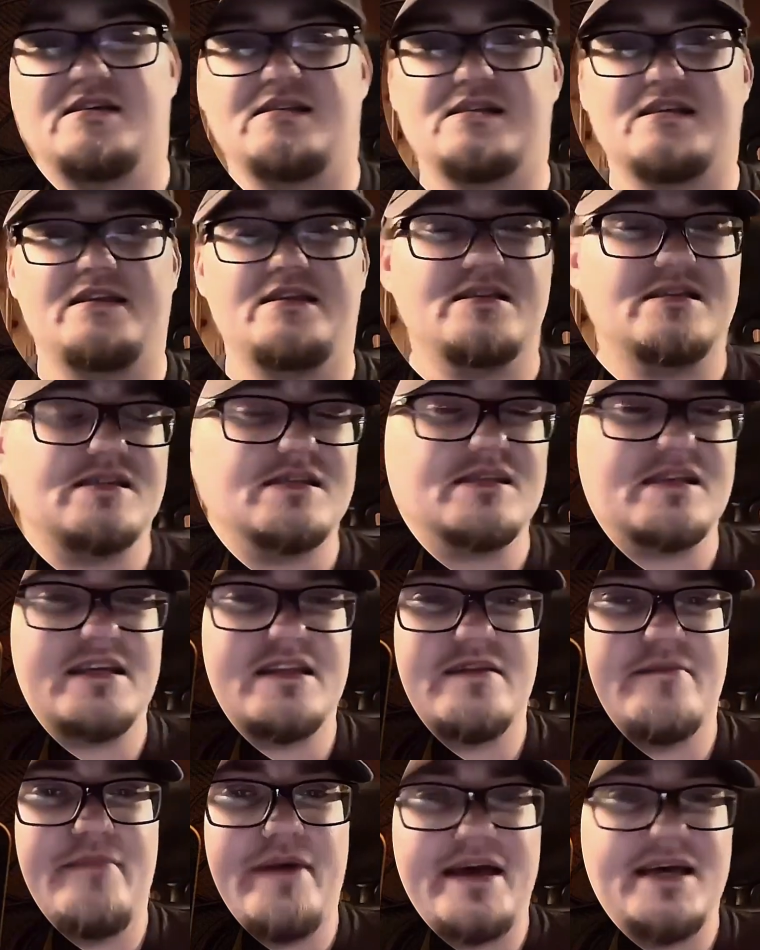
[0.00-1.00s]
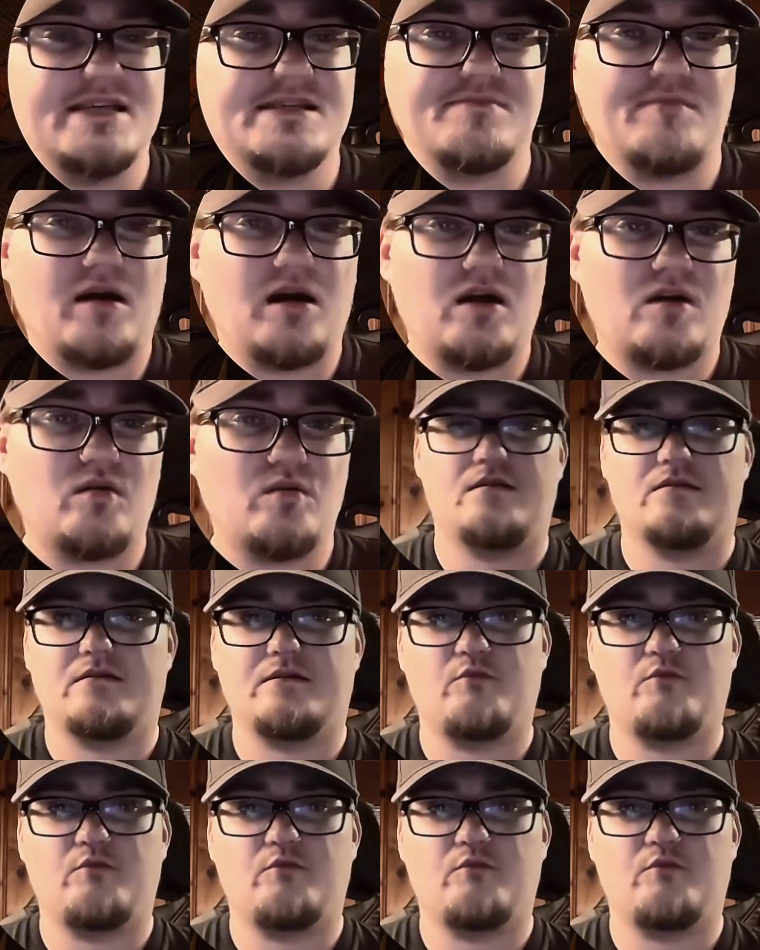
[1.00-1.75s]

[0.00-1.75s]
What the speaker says: and this is like the base model,